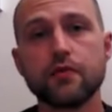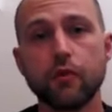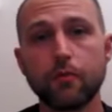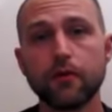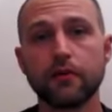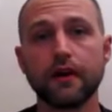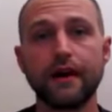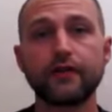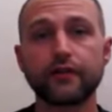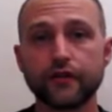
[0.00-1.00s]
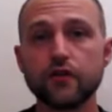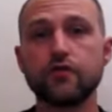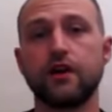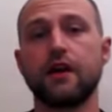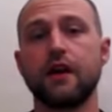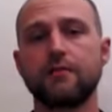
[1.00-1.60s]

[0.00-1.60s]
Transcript: you will put less food on it.